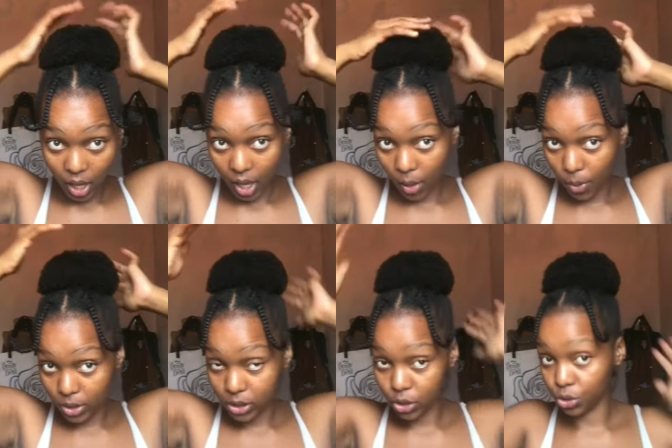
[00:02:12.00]
I
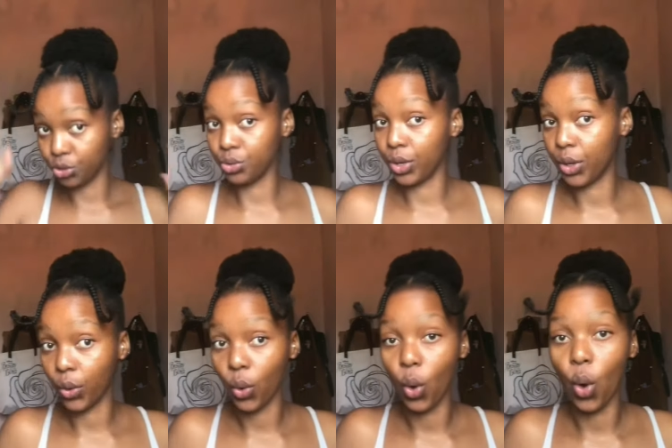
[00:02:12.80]
wanted to do it
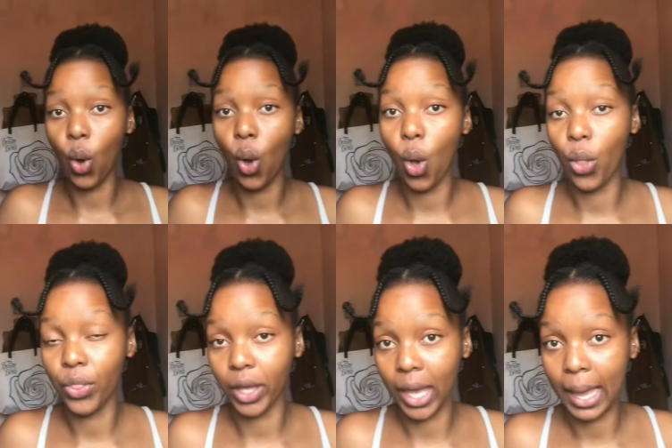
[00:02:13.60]
on
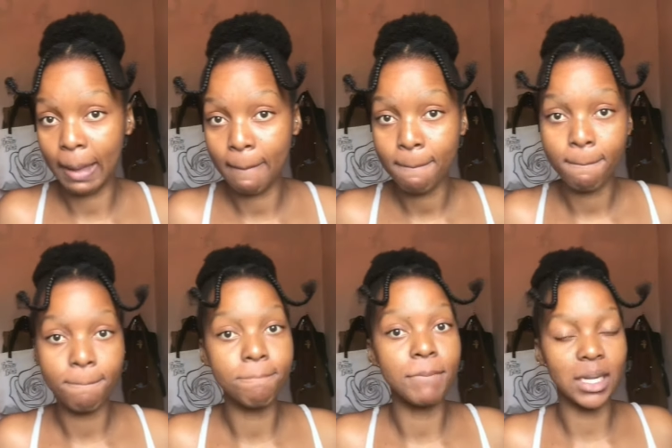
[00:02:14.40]
the cam,
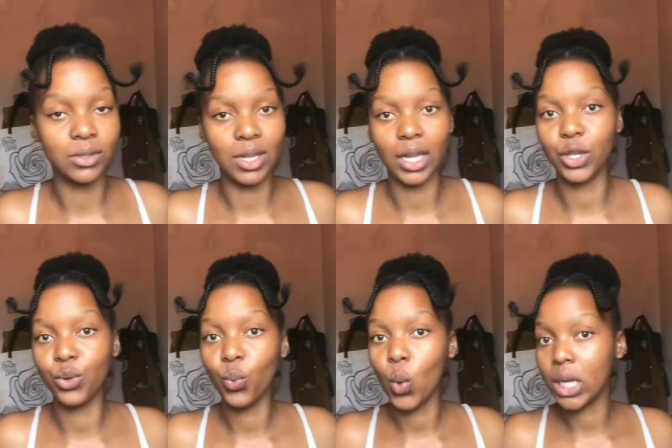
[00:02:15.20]
but I was like, you know
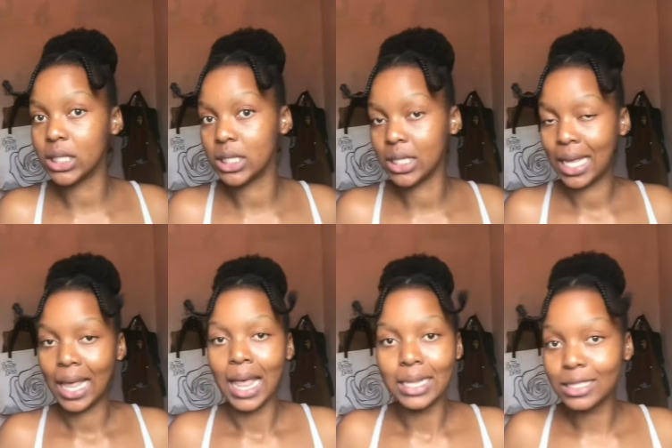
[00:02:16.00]
what?
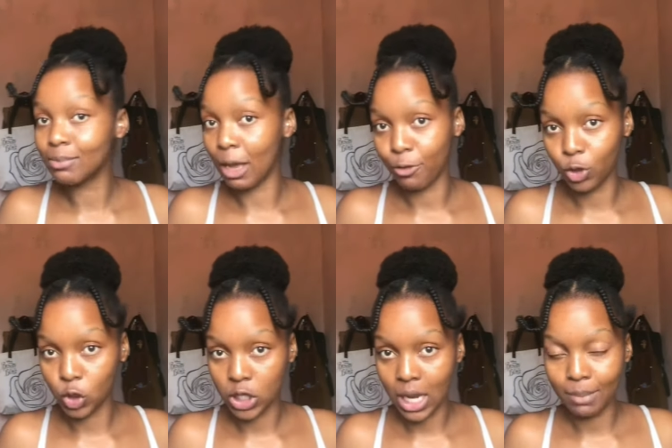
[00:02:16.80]
This is my
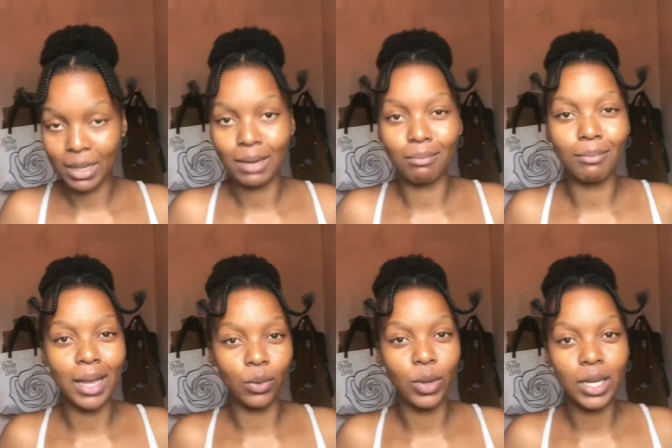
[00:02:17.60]
first time. And mm, by
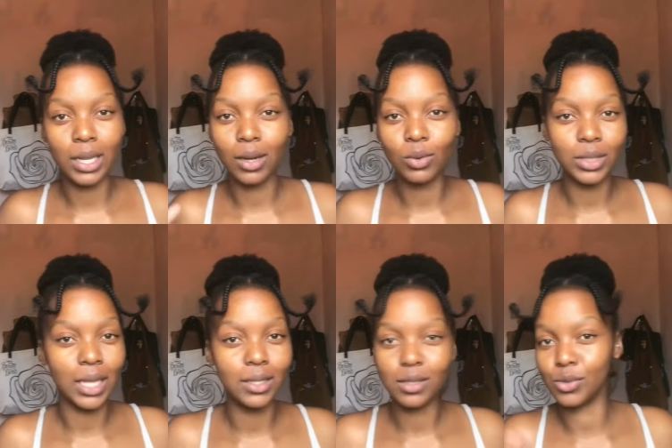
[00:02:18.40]
the way, I don't
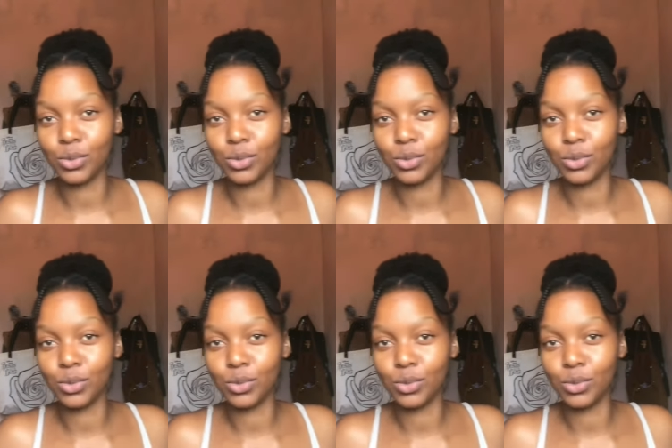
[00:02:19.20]
type this.